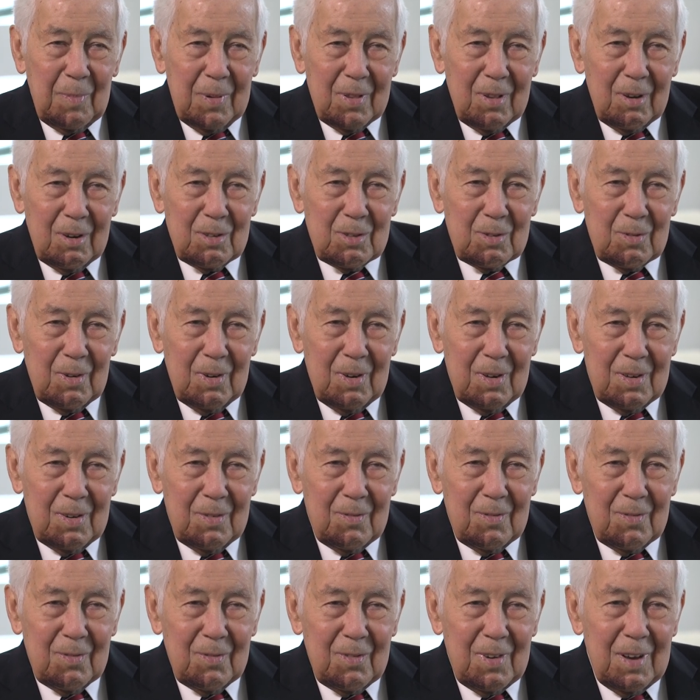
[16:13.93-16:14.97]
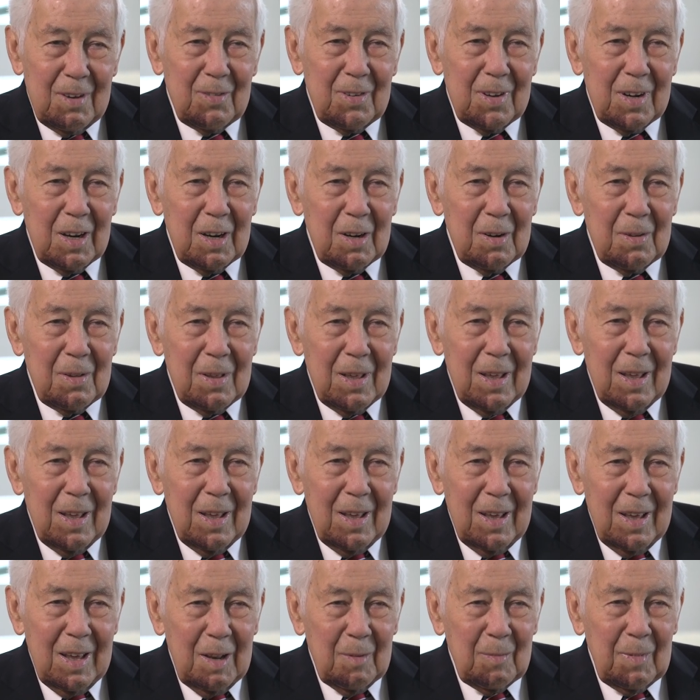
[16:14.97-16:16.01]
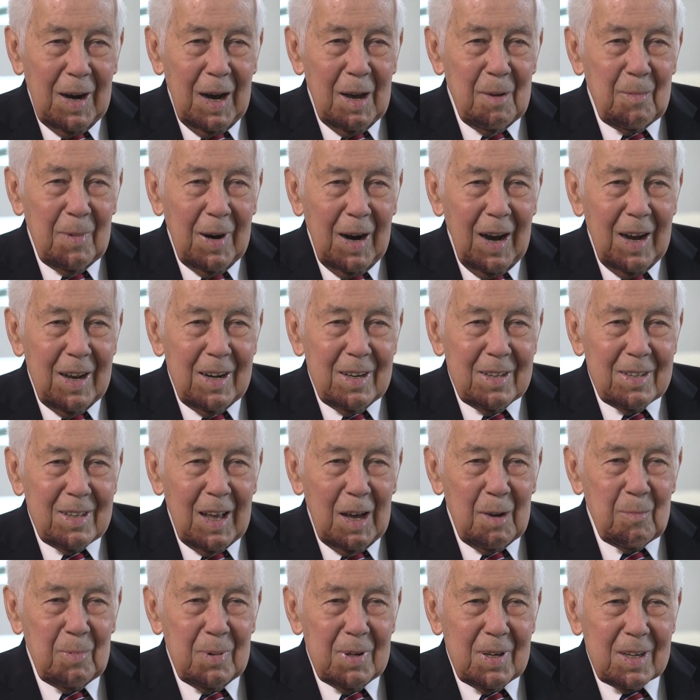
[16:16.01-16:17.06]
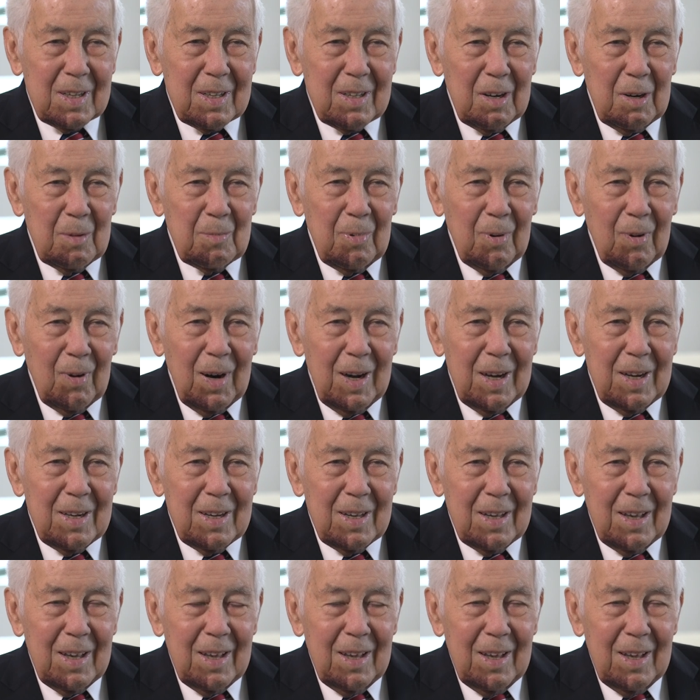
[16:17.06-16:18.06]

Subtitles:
but those were vivid in my mind at that particular point.